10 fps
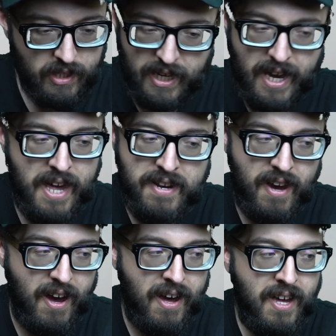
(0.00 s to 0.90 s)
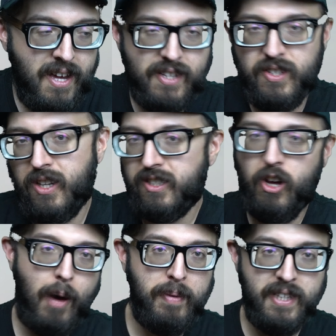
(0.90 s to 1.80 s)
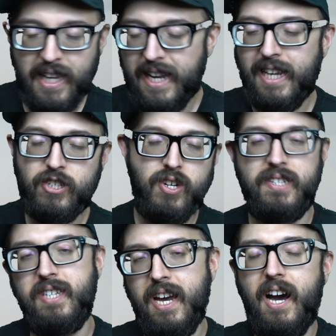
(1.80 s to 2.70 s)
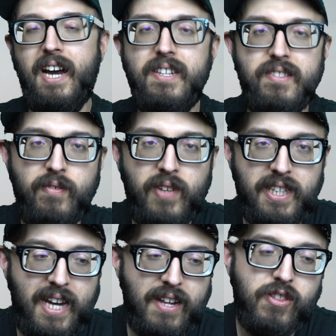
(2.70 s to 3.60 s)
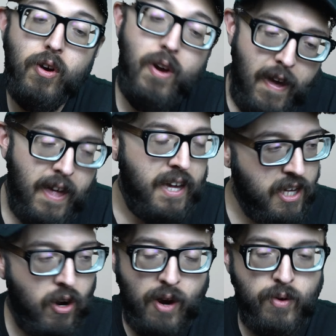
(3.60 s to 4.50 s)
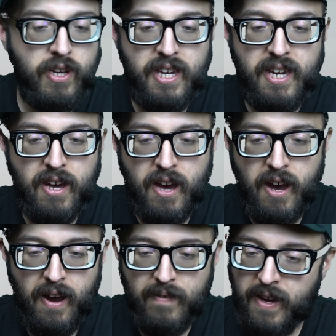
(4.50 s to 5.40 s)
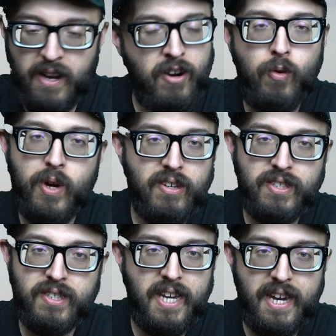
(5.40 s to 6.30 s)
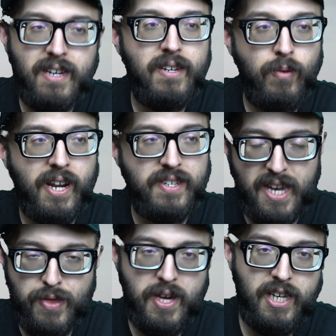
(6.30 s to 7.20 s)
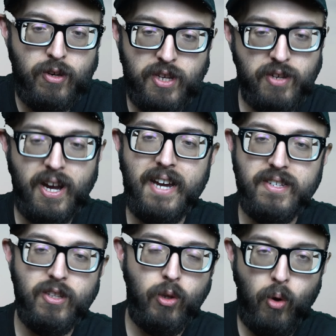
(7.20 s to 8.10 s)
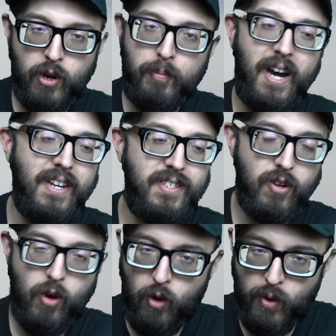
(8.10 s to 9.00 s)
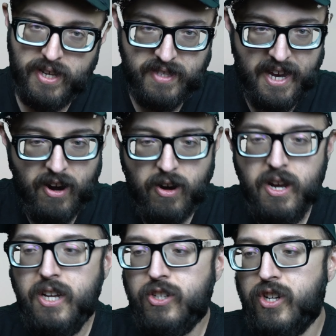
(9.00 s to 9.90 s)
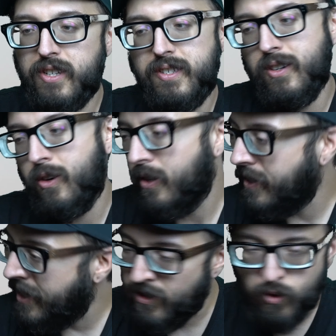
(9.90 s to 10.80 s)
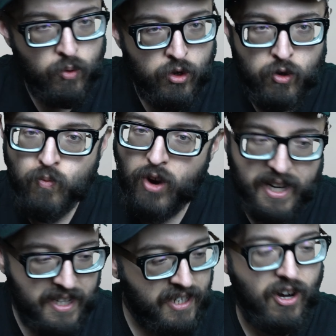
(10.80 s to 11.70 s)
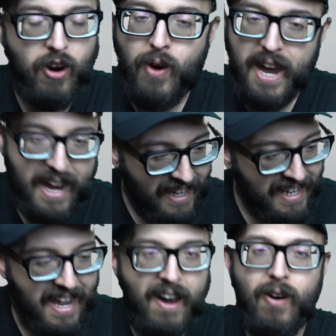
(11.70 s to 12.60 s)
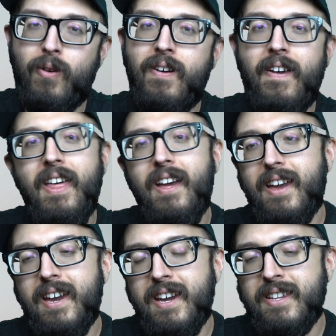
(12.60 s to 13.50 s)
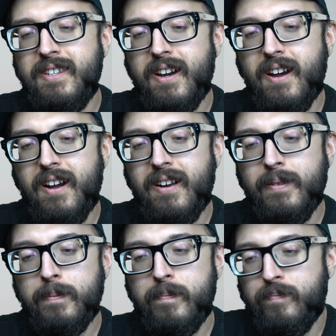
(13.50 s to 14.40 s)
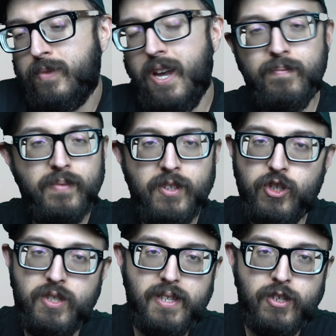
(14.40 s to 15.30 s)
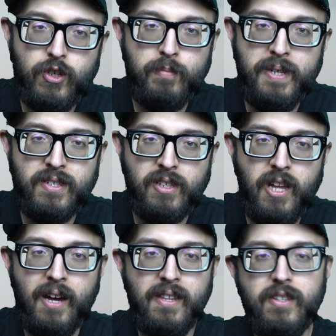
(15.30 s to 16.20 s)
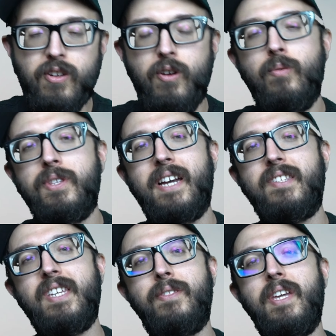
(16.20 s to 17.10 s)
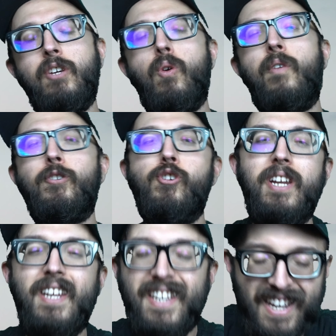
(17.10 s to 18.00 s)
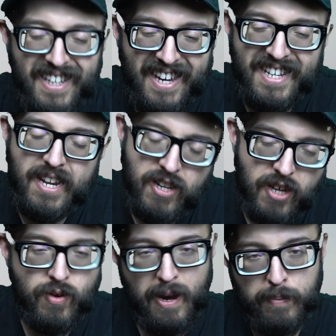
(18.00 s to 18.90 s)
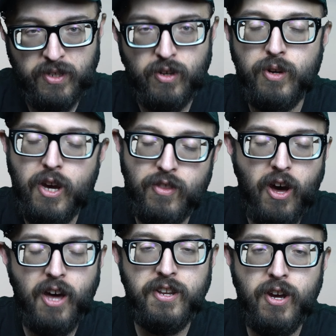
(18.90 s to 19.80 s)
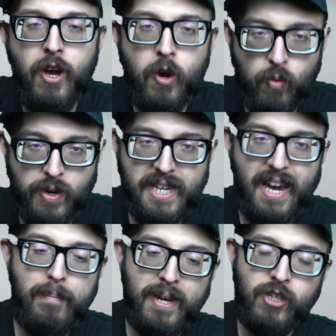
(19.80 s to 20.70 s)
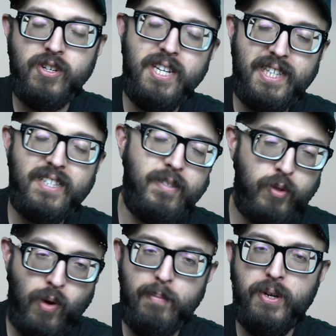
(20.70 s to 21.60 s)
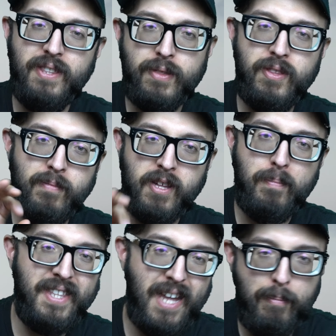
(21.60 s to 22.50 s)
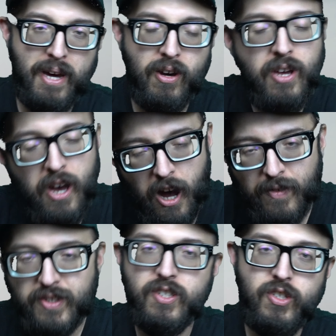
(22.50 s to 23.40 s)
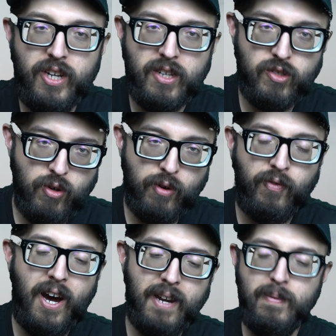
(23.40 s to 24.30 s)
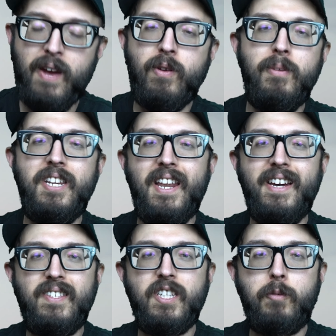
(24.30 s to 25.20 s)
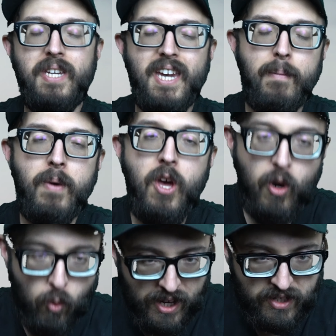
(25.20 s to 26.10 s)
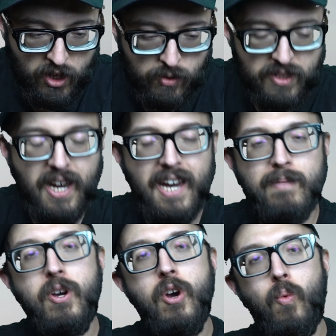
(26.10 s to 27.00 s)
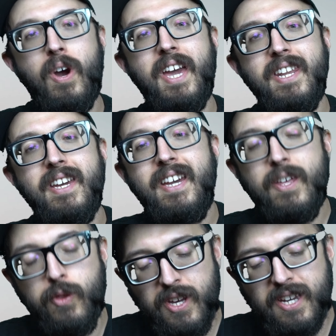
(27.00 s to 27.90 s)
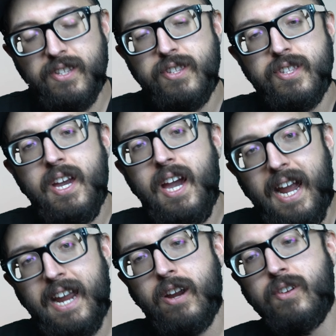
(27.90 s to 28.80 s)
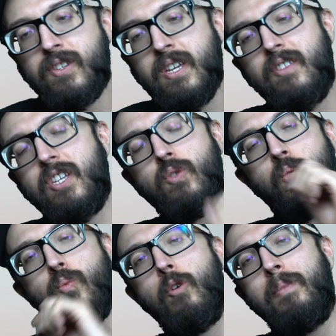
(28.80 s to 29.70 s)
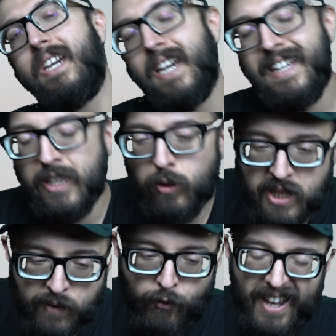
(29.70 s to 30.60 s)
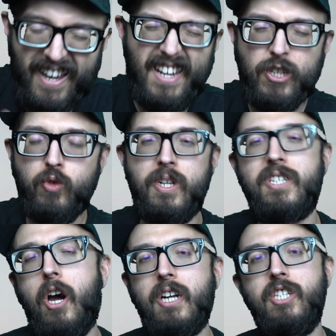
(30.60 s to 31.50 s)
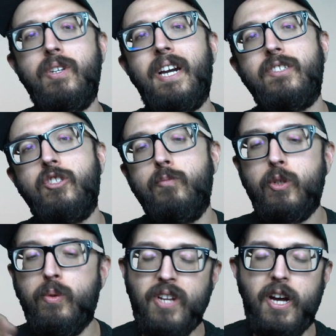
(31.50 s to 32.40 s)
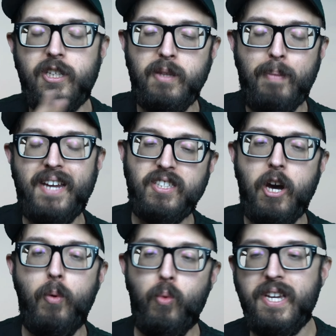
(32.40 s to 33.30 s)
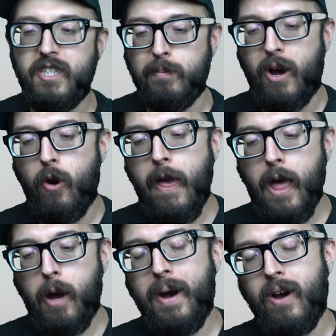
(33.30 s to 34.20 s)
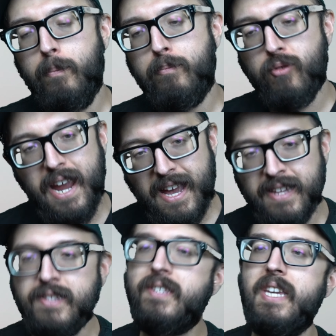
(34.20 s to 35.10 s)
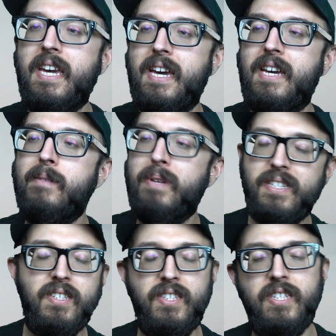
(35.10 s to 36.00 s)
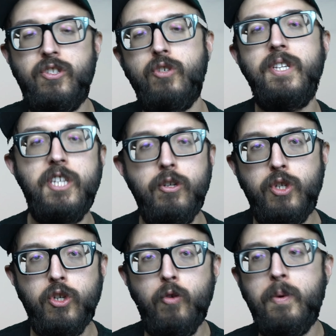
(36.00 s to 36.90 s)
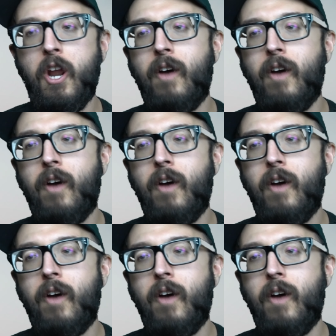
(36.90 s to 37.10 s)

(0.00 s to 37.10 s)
And it sucks. I'll hop in late. I try to say hi and stuff like that. So, I really, I don't know what else to say when I say thank you to you guys, the loyal guys that are always there, just in the room, ready to go, hanging out. And yeah, it just means a lot. So with that said, thank you all for joining yet again another episode of the Honda recap. Make sure to hit that subscribe button, that thumbs up, and that bell, obviously, so you guys are notified every Monday night, 6 p.m. West Coast time when this airs. This one will be a little different. I kind of just want to talk to you guys too much. We've talked in the past couple weeks about brands and businesses doing YouTube, and